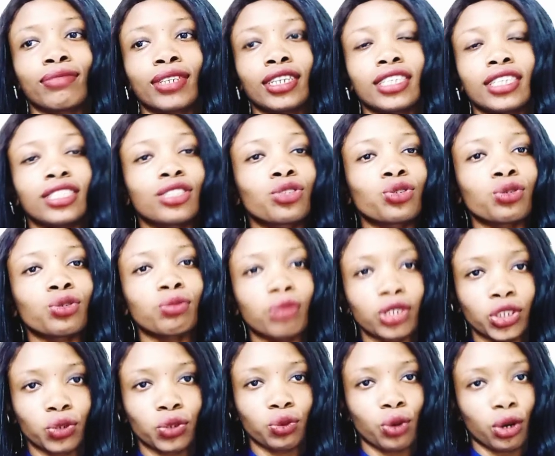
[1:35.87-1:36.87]
it's too
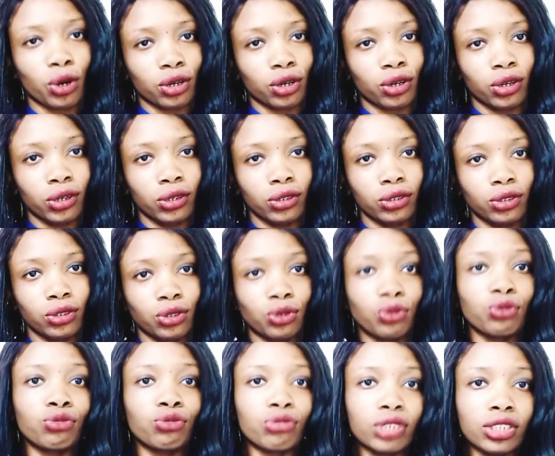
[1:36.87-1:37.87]
much work
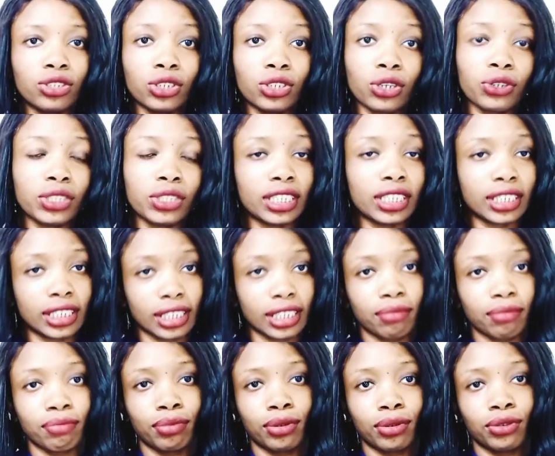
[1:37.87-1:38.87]
to read during
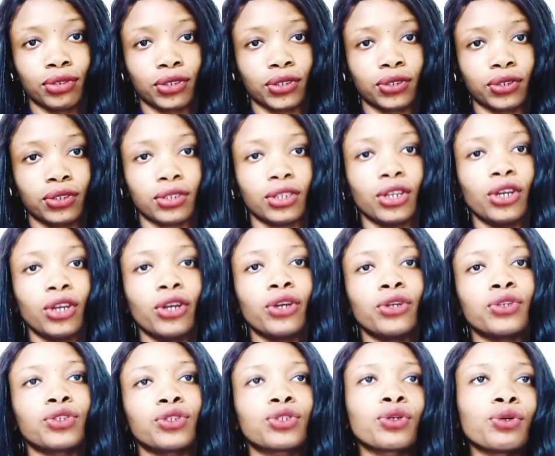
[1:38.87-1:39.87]
exam period.
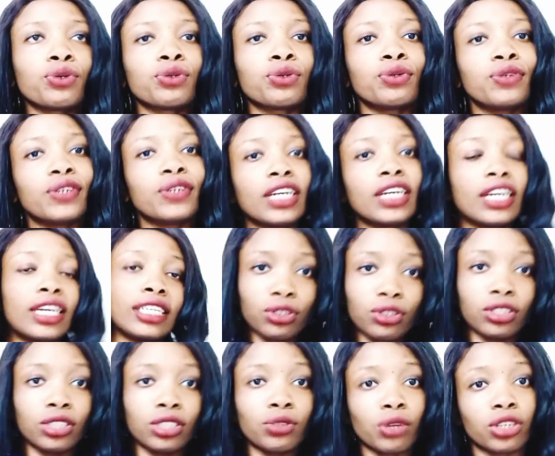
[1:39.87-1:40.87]
So
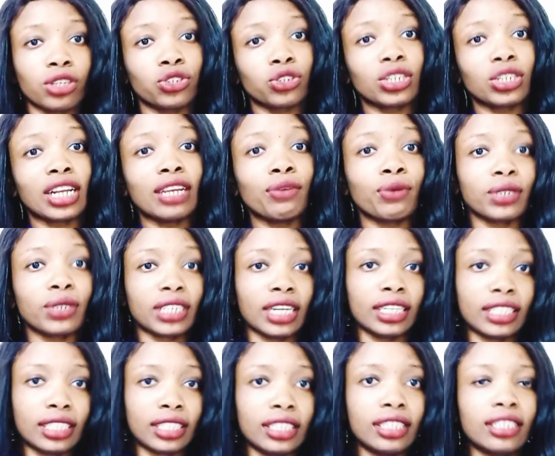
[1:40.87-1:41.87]
this was usually what I
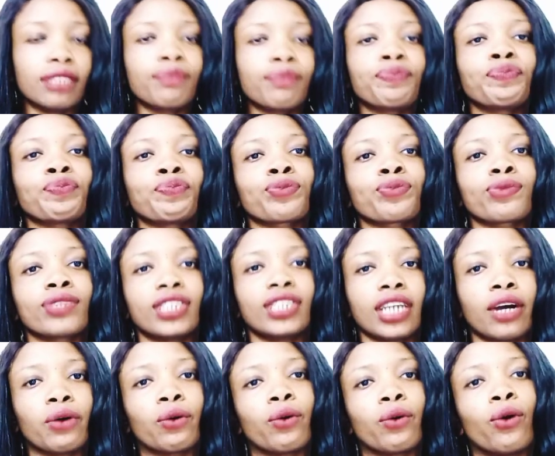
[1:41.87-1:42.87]
did.
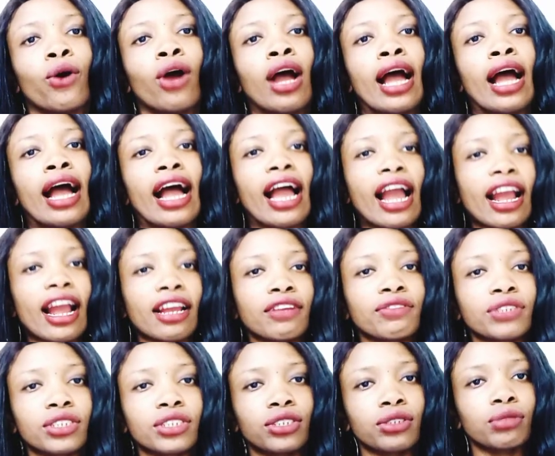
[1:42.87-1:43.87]
Now, I
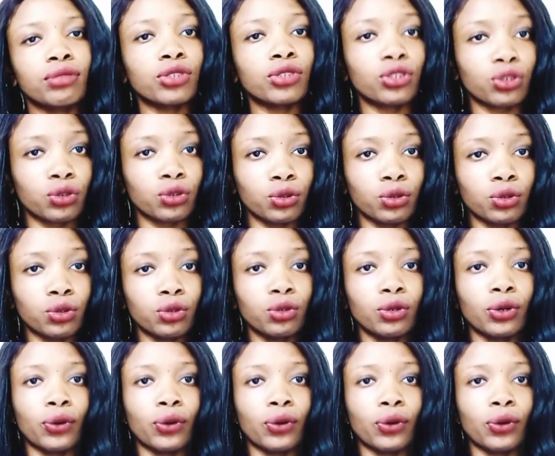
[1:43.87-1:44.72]
resumed school